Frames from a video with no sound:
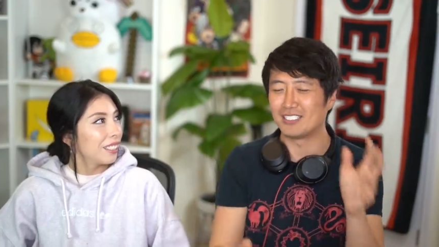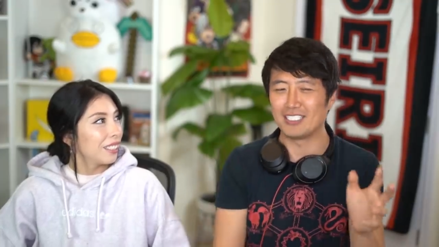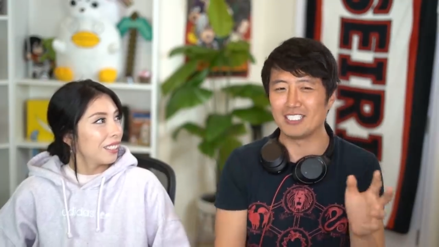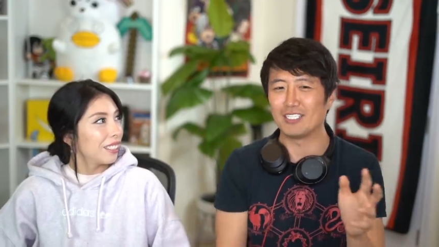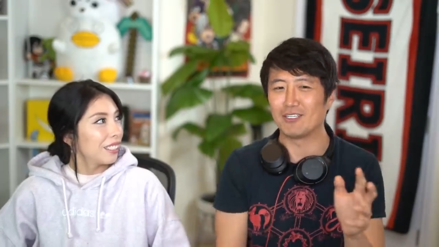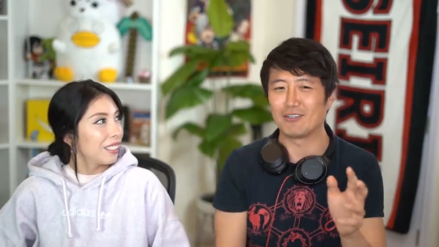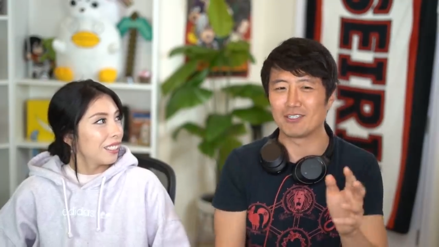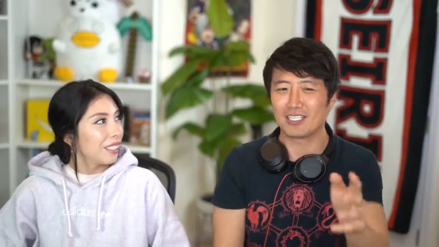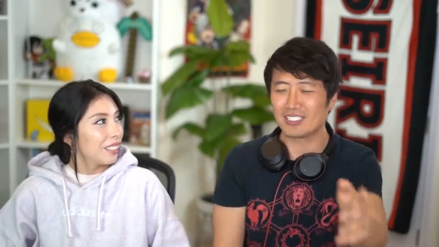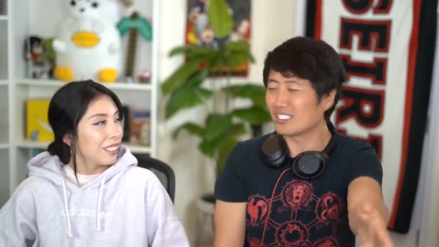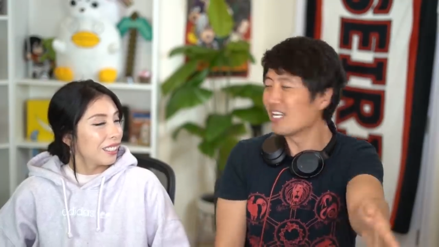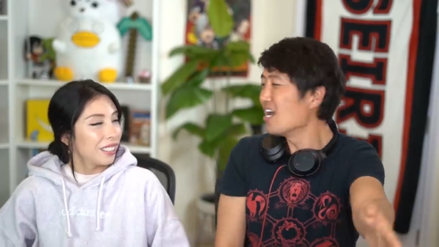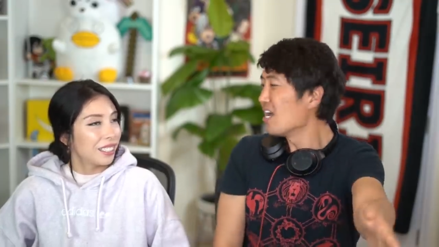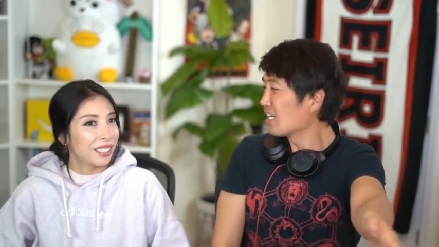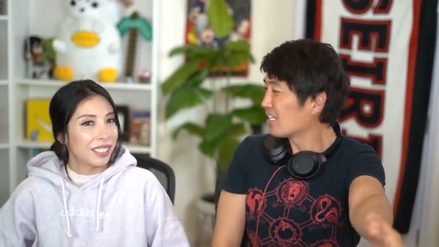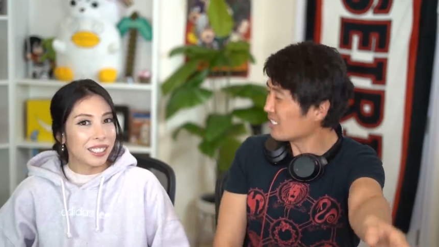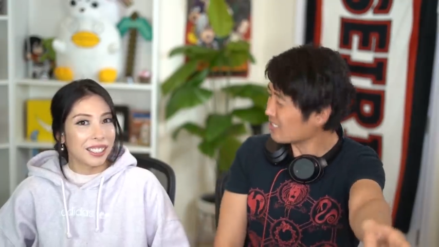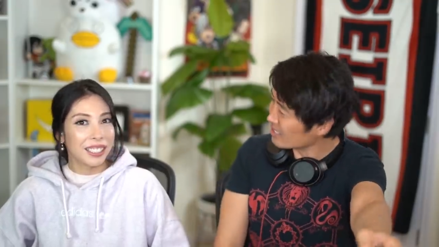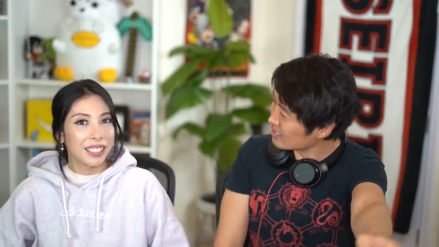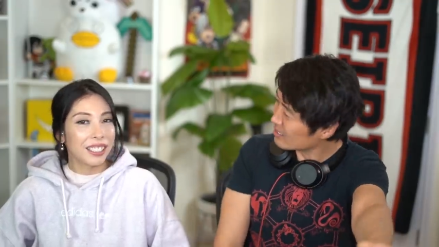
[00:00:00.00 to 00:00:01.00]
Speaker 1: Dio. Because
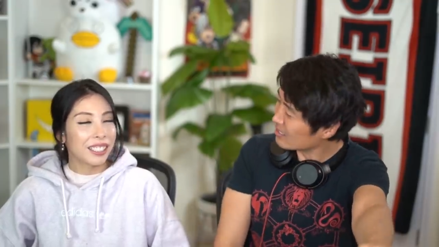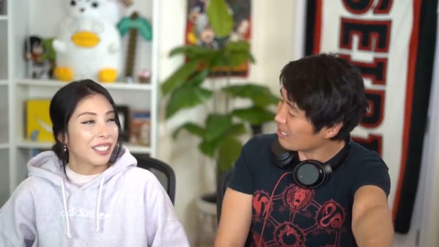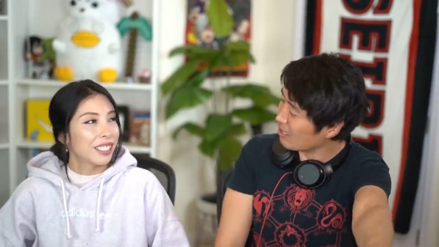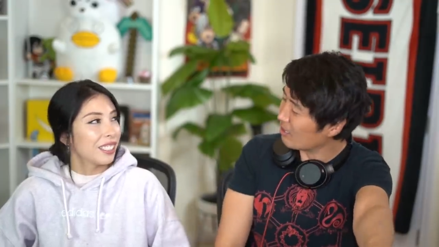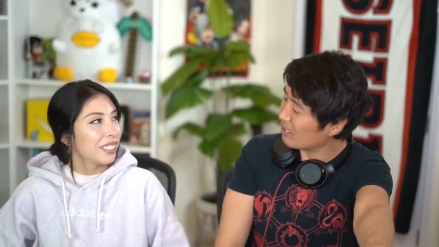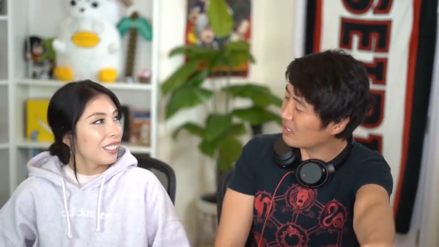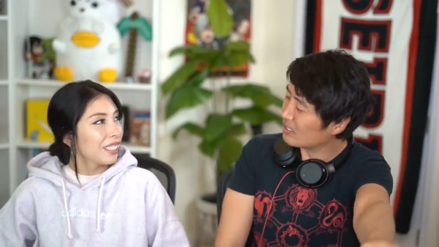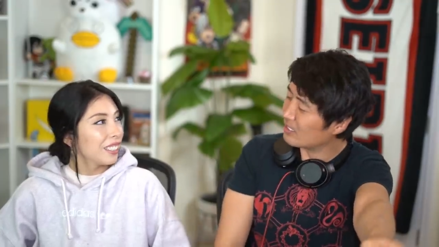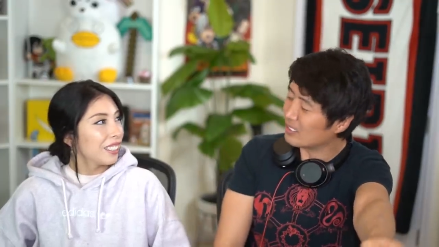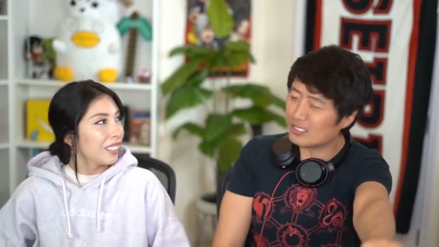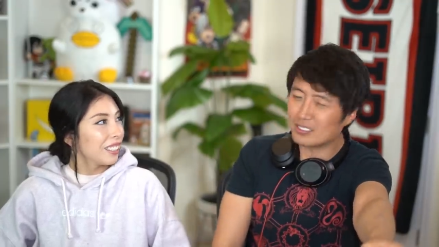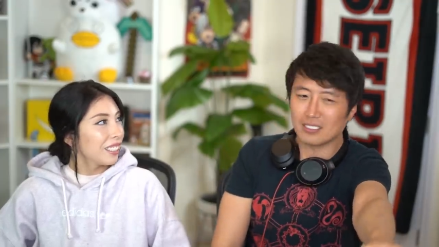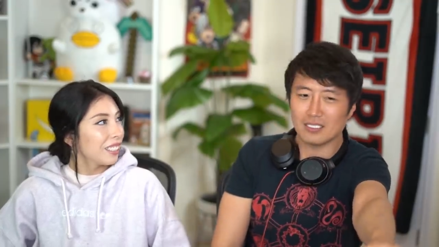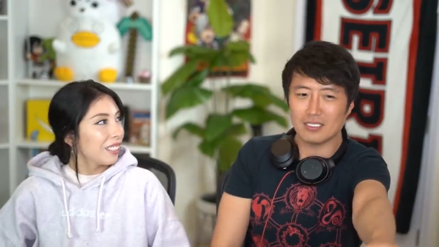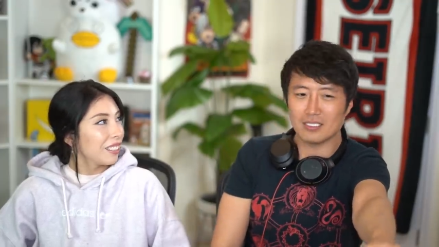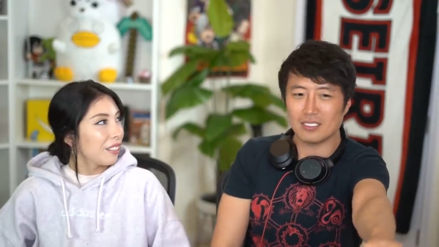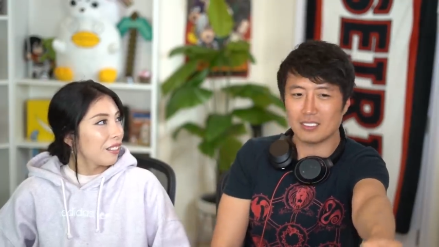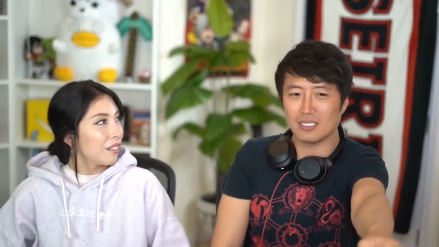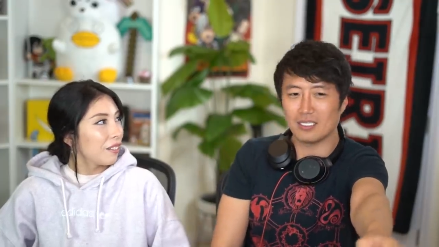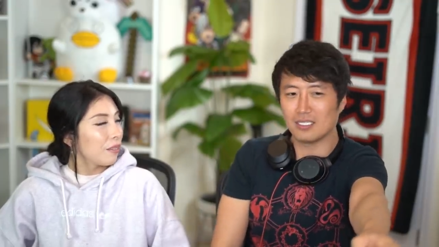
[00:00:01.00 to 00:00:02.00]
doesn't Ze
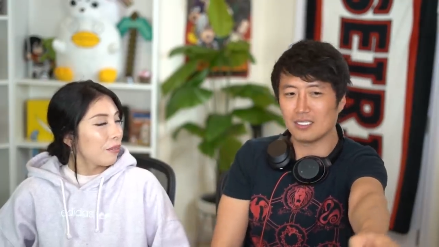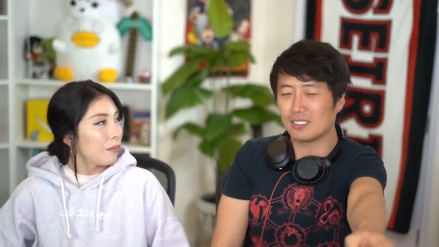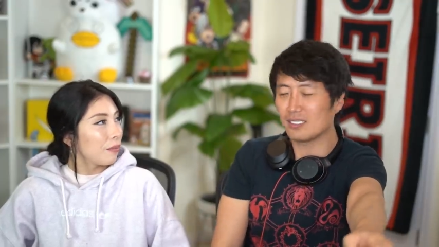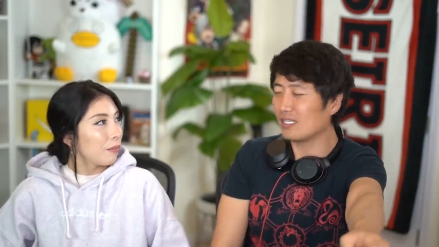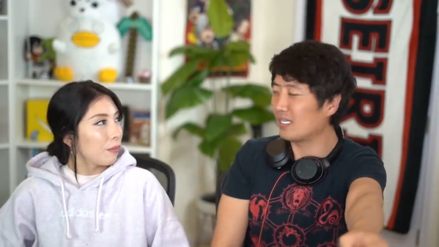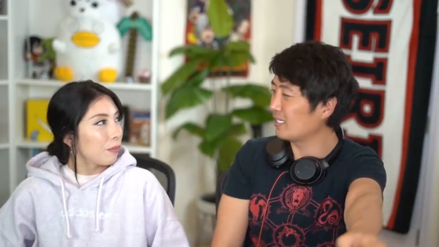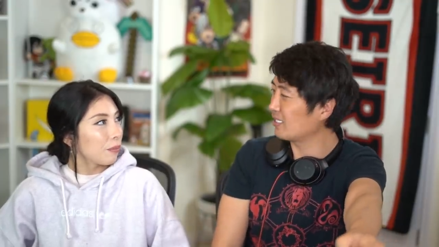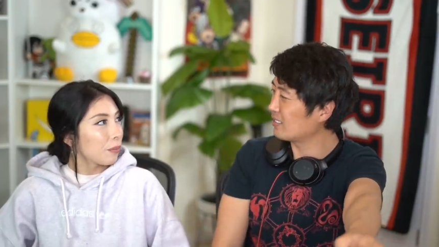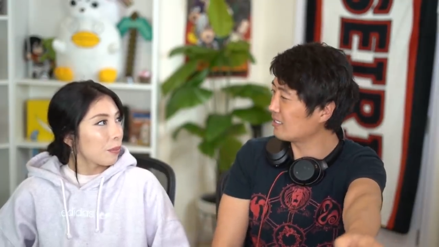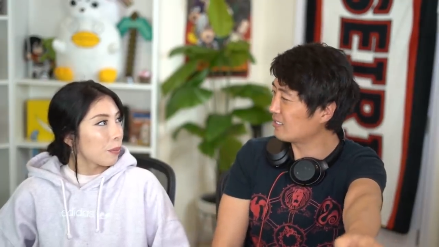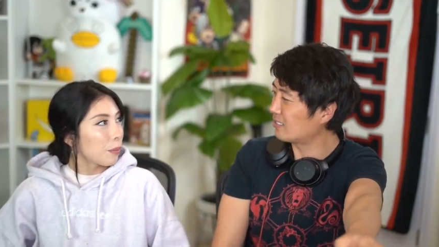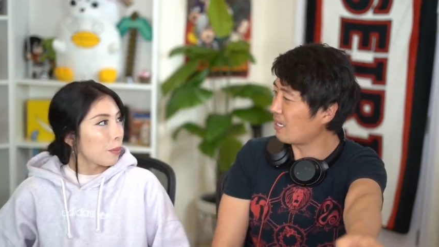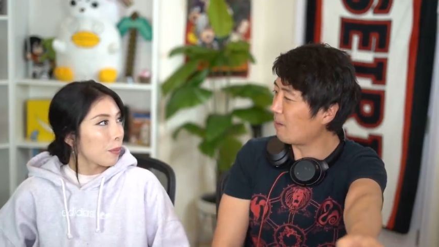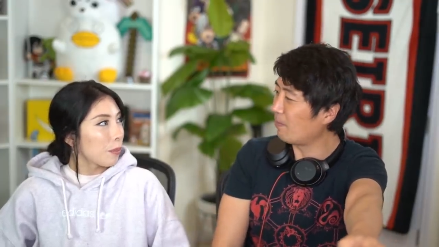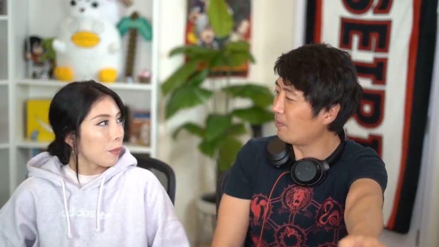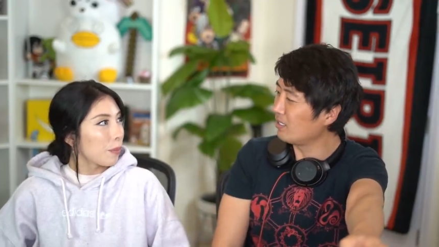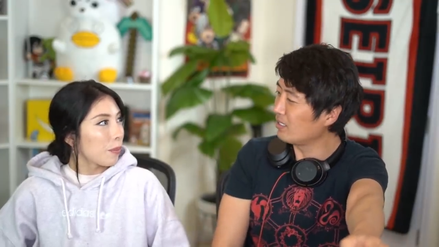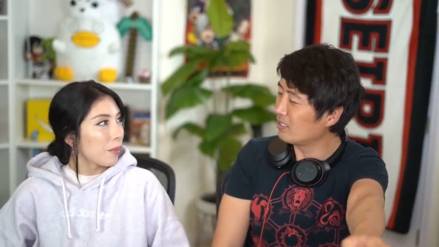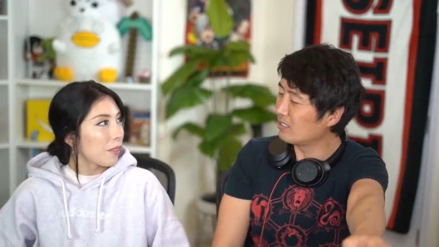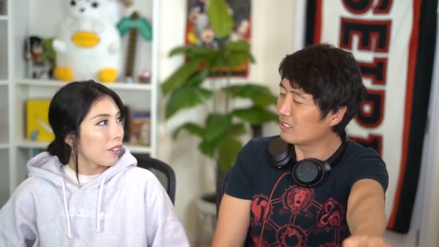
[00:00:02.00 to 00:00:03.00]
doesn't he look like
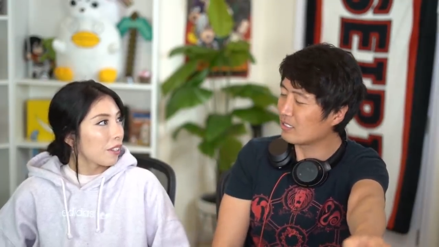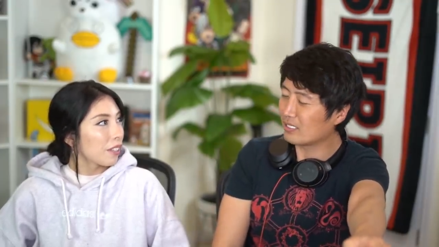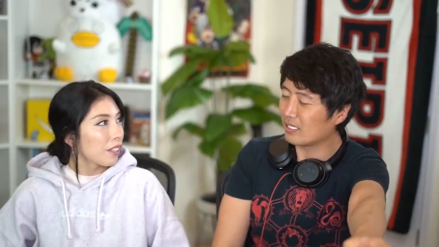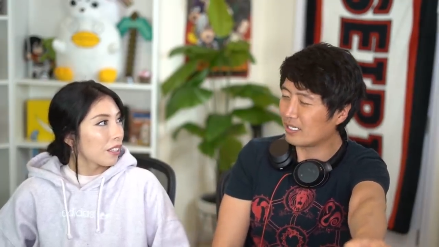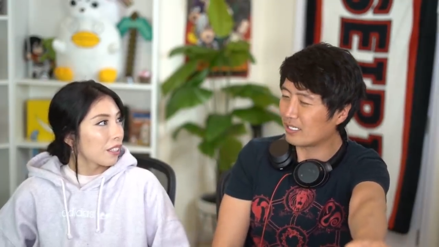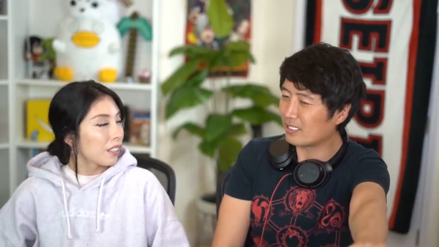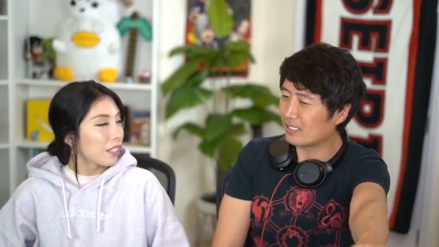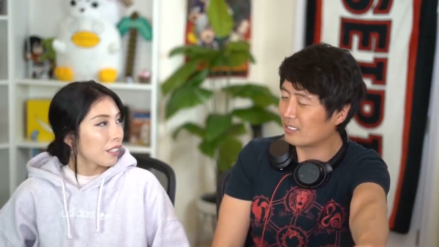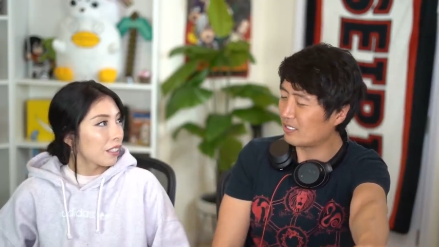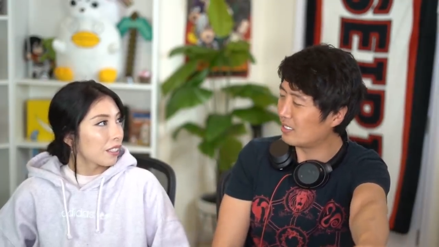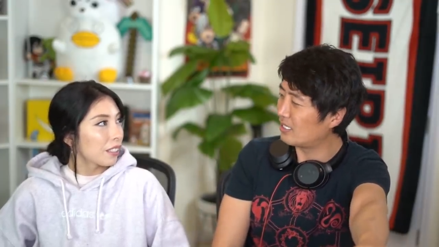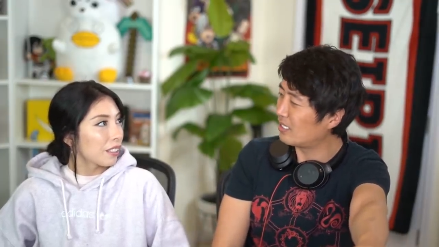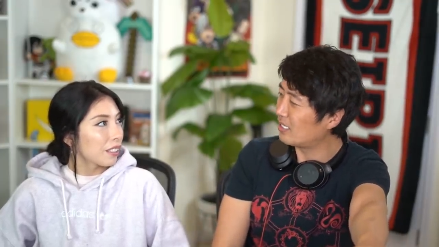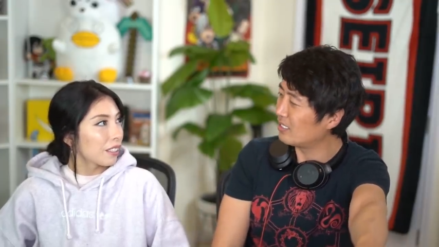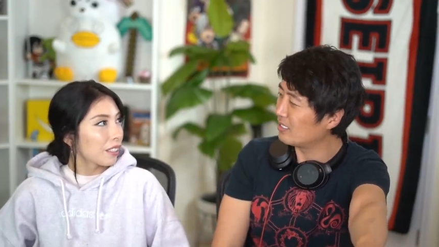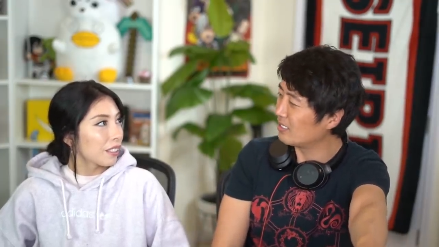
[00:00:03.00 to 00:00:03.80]
Zeppelin? Look like uh